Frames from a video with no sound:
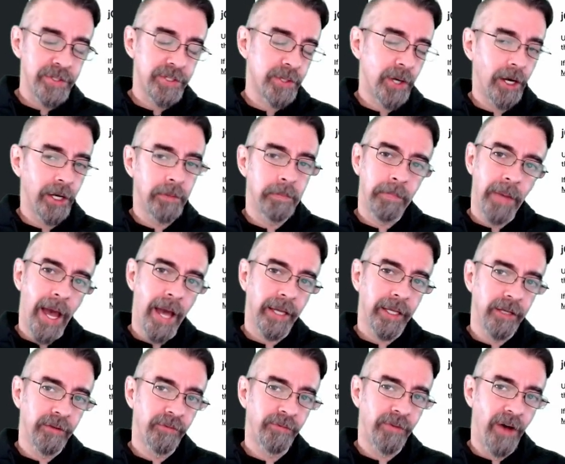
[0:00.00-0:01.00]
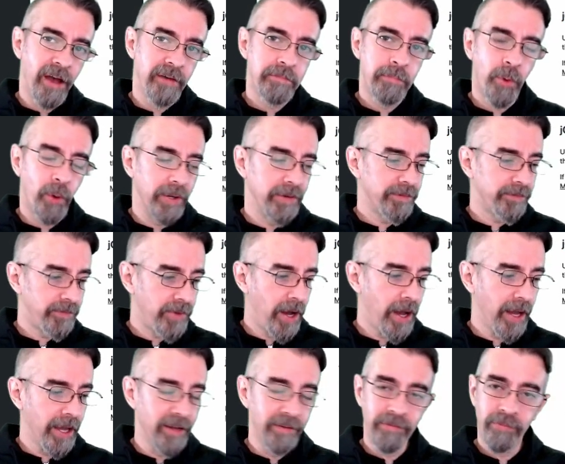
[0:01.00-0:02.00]
started back in
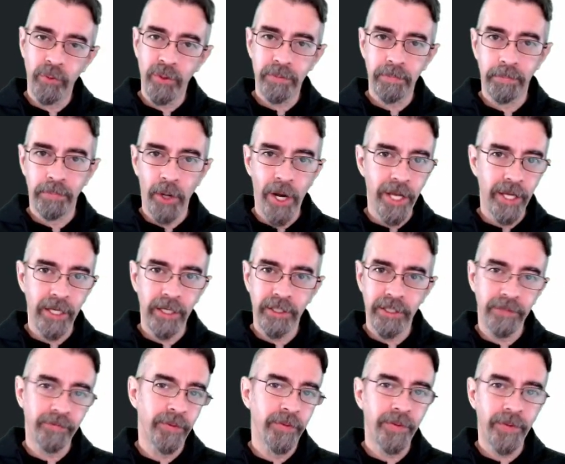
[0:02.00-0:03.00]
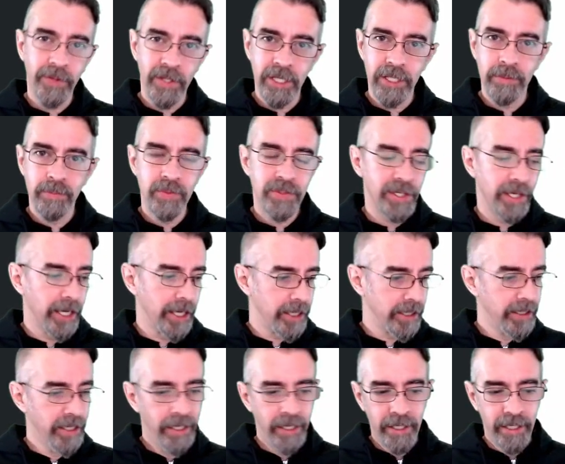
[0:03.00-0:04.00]
5.5 with breaking different themes and